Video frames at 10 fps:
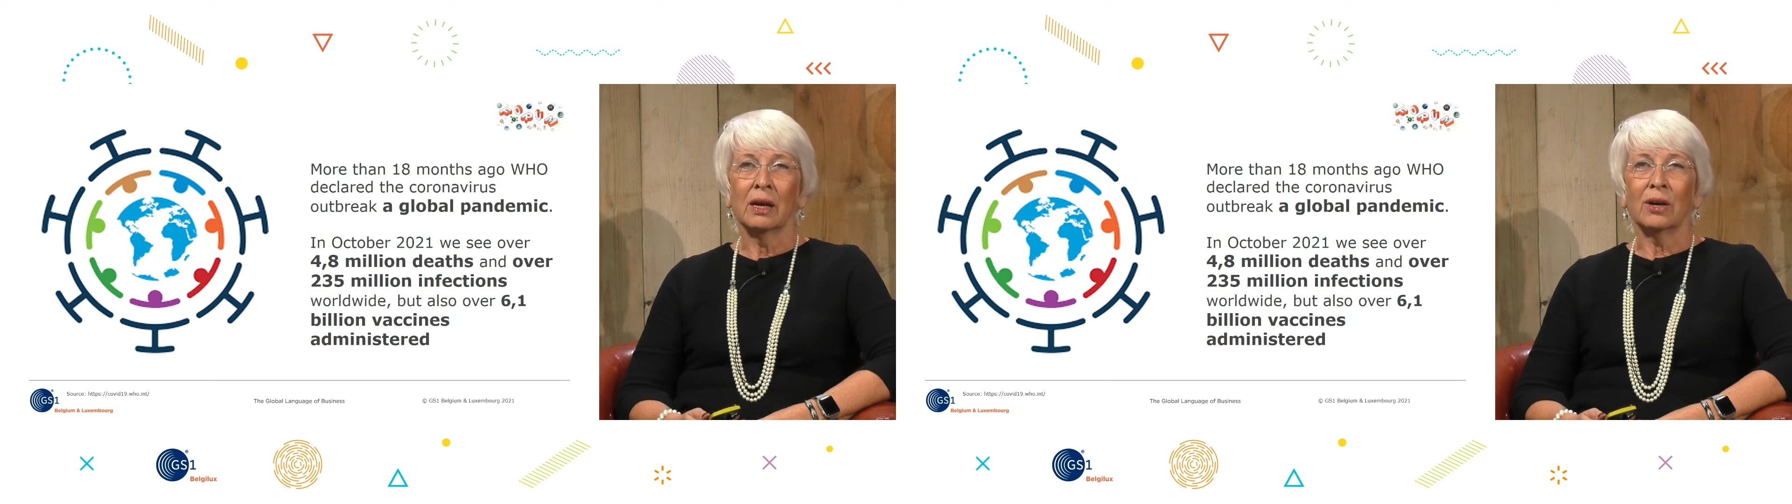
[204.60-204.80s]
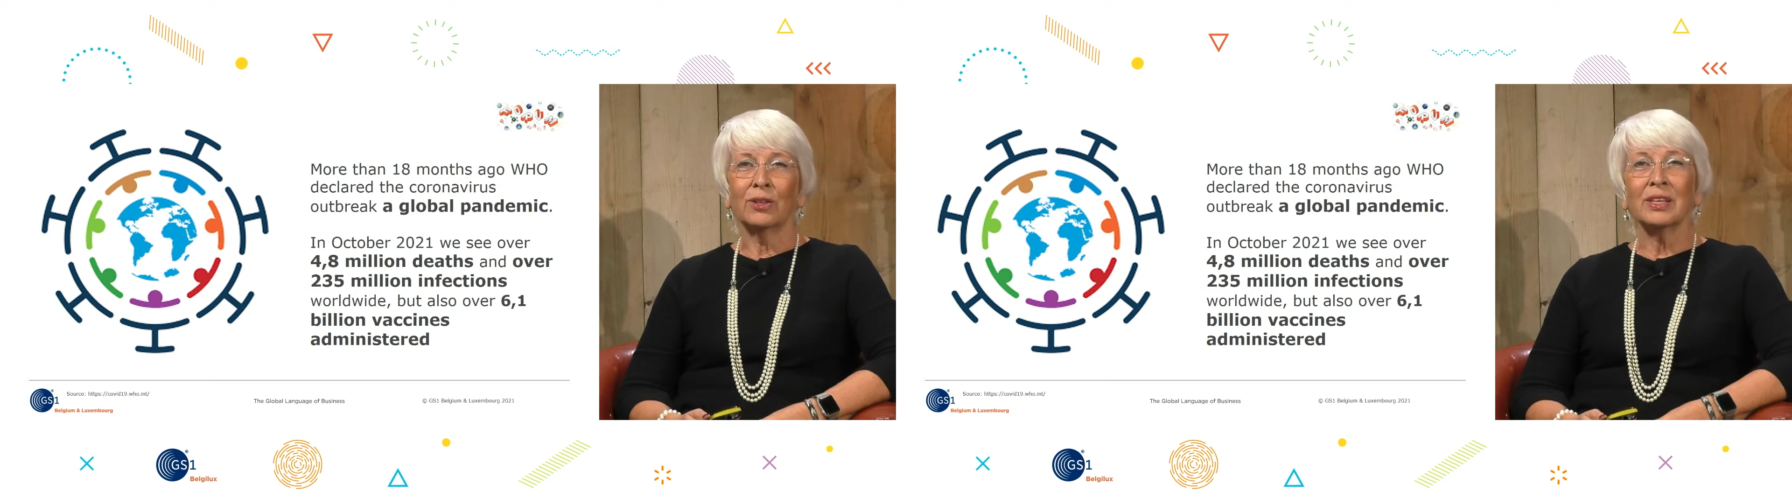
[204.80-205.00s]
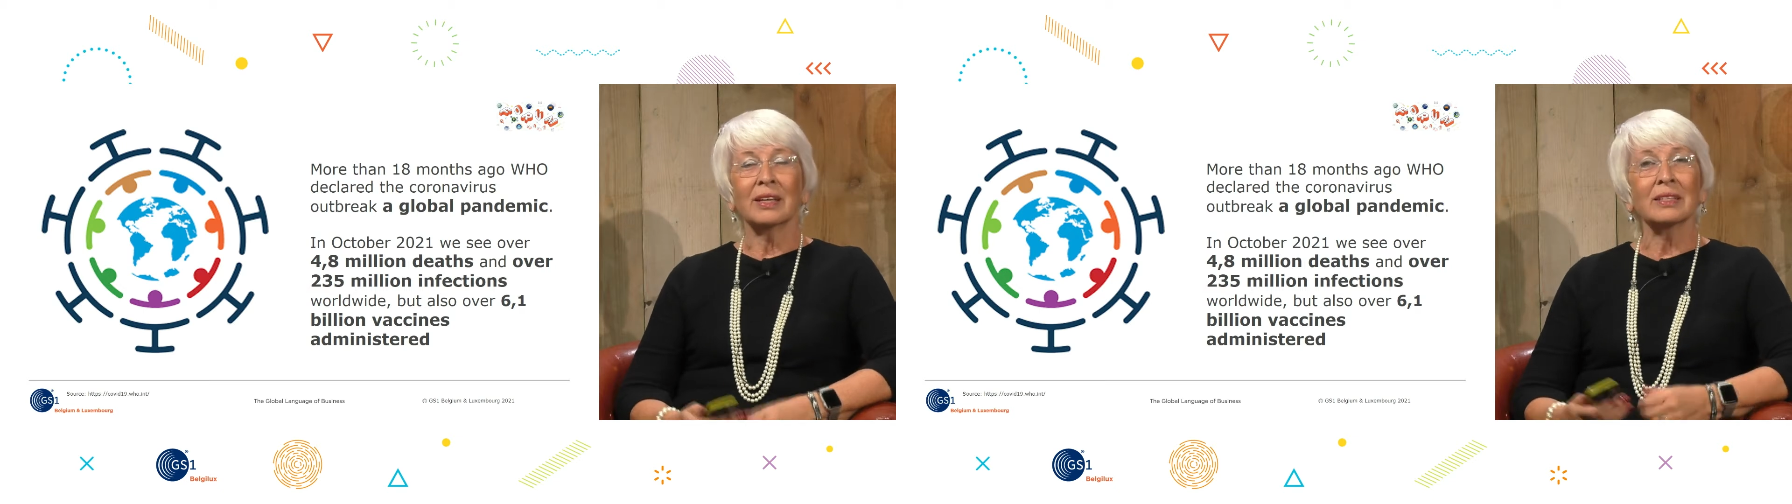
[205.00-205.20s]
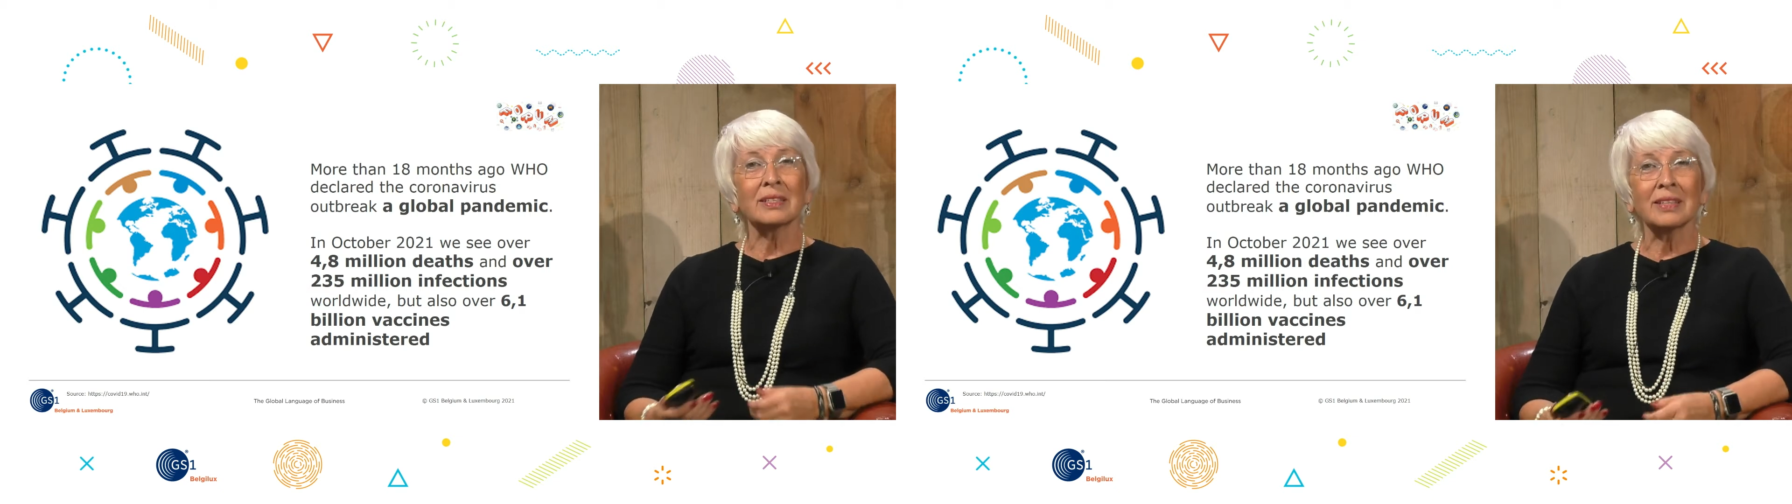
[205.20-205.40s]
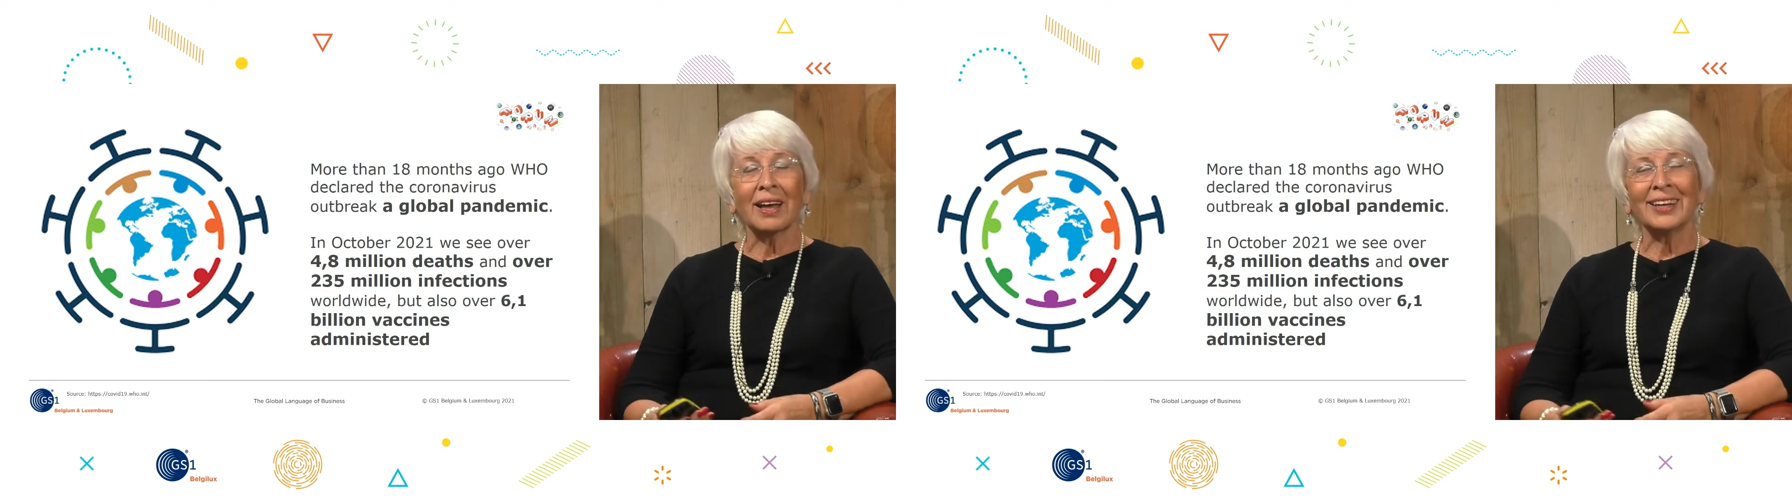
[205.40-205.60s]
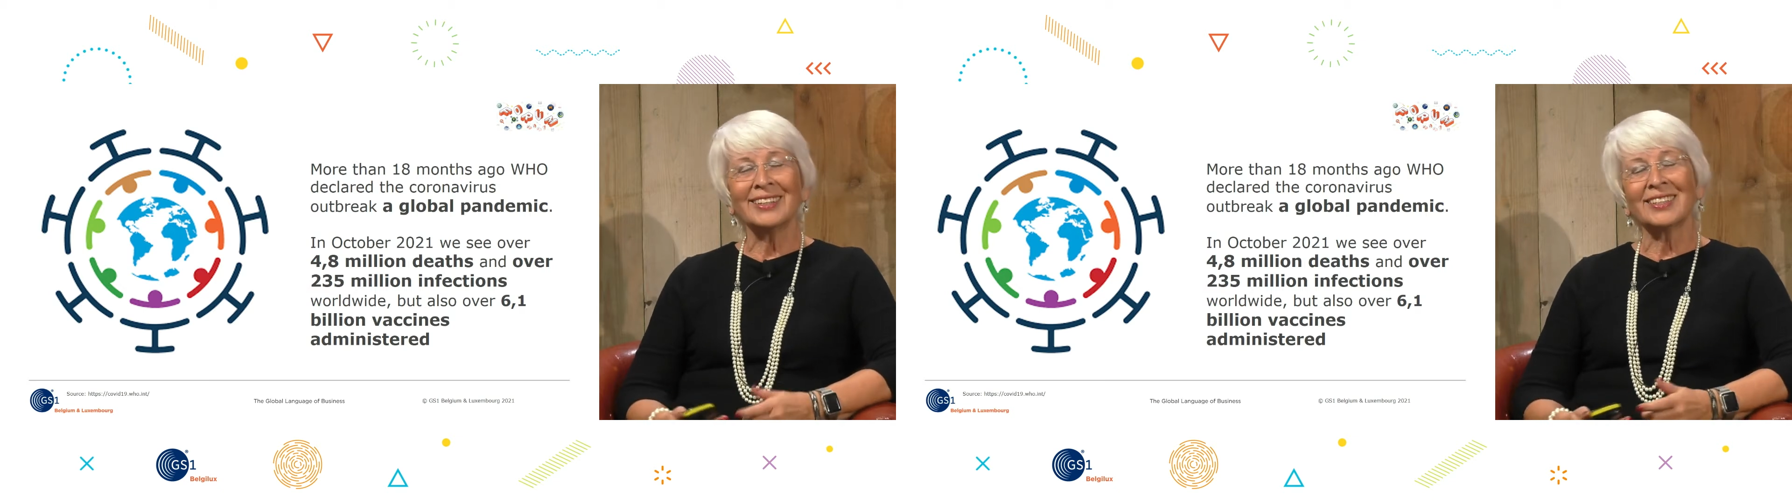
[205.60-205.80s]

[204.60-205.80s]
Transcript: On the other side,